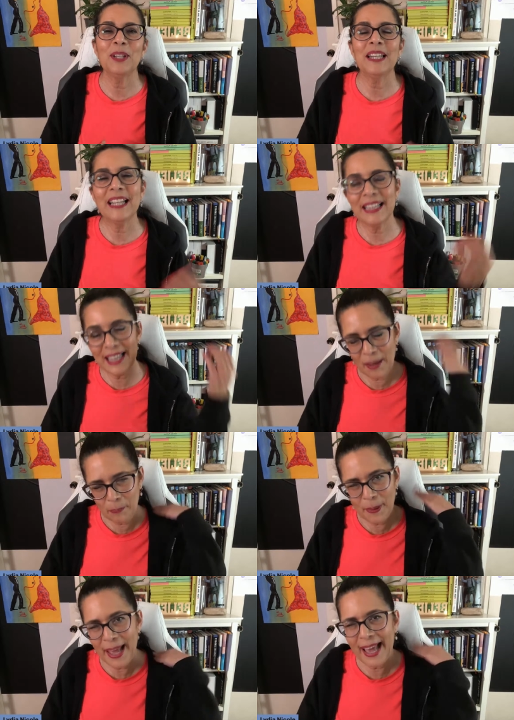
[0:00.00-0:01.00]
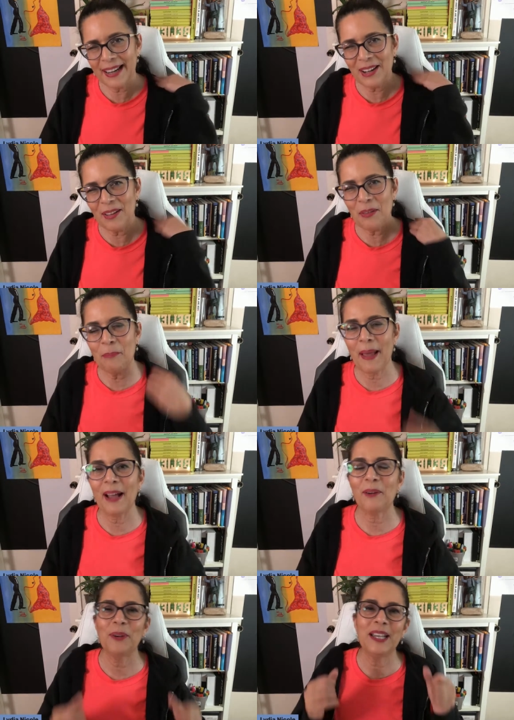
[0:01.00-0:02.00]
We need that pat on the
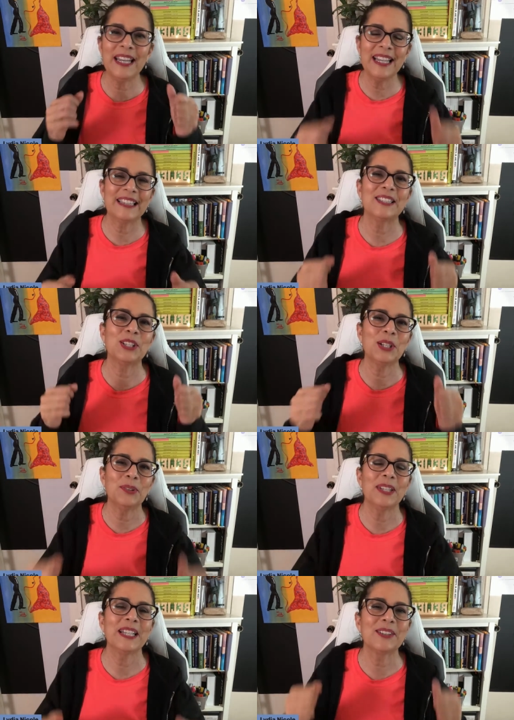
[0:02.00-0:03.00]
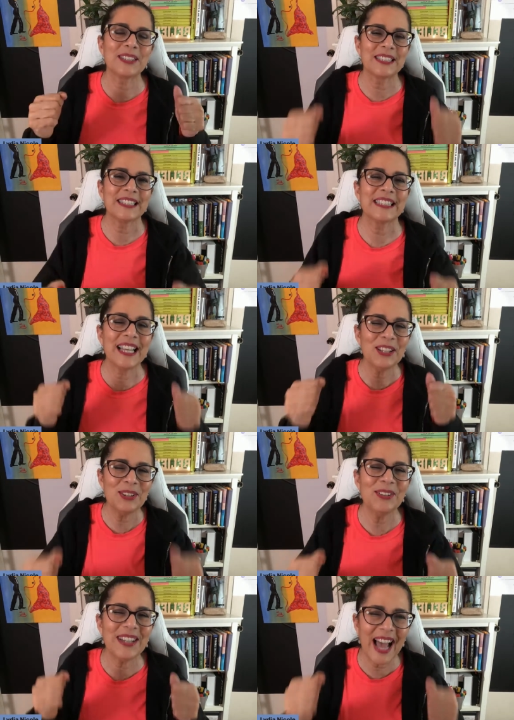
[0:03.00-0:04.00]
back. We need the cheerleaders to say,
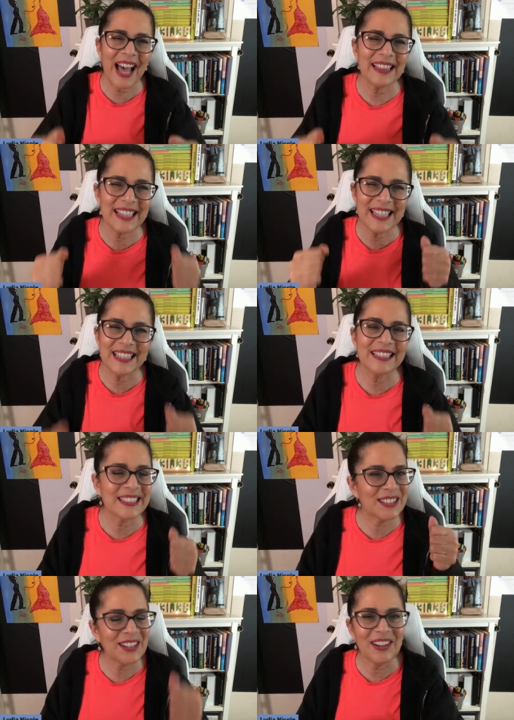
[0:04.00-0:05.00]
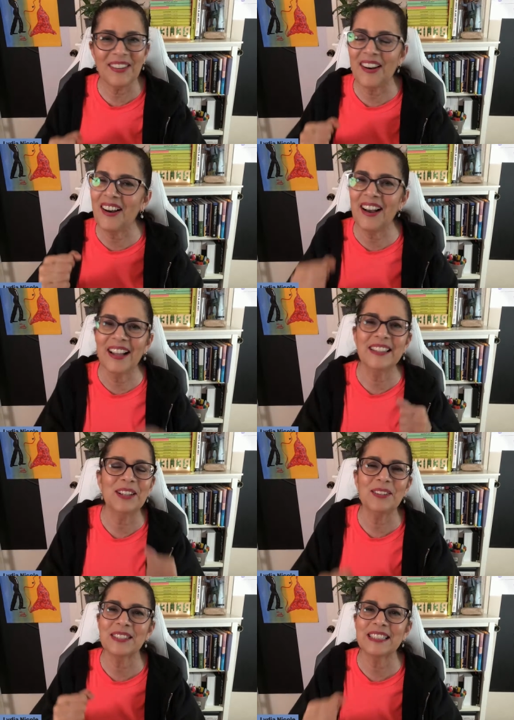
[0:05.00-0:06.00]
"You got this. Go on.
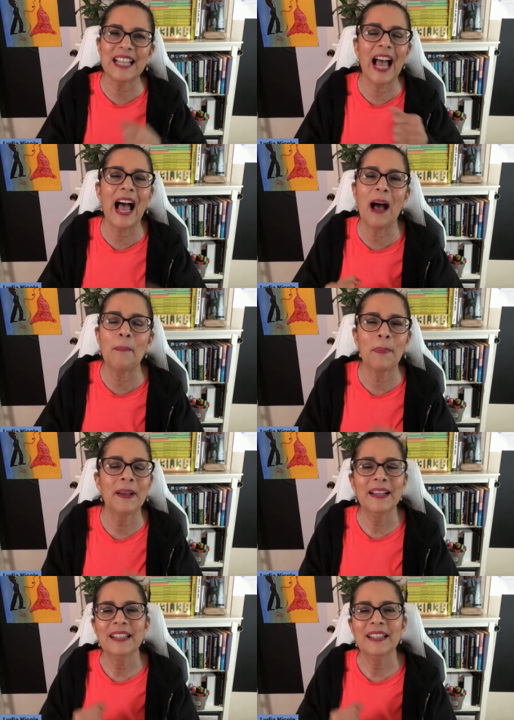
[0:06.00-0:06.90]
Don't stop."